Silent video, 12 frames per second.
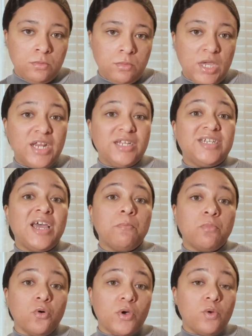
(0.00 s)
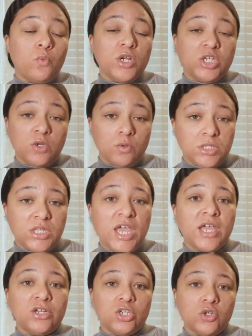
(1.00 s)
in a temple in which he was
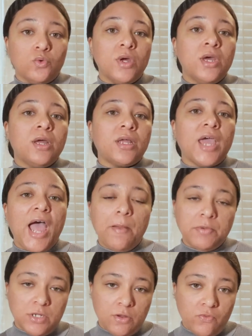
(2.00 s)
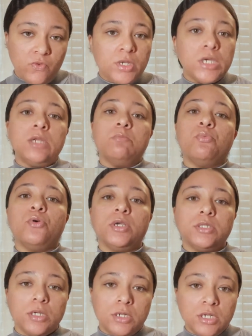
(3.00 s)
taken to captive
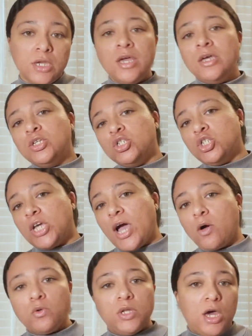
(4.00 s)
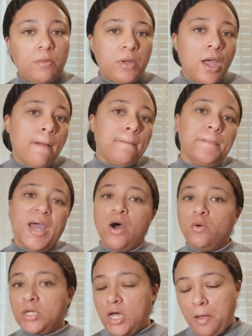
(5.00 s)
imprisoned, shackled up,
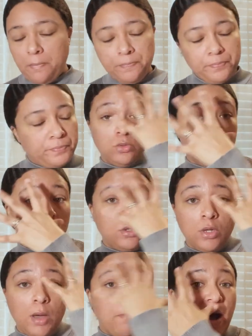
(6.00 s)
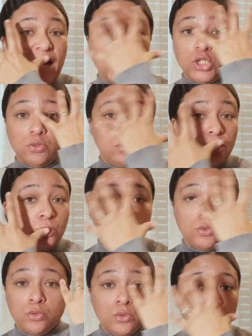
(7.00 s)
bound up. Mind you,
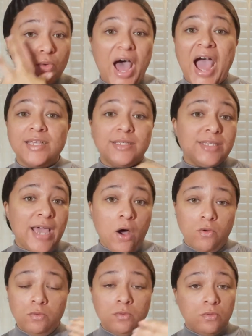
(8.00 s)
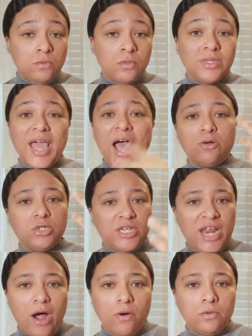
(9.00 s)
eyes is out, gouged
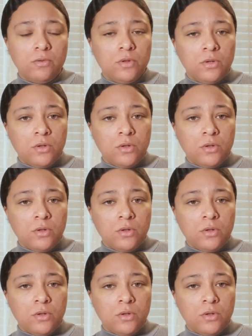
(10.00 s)
out.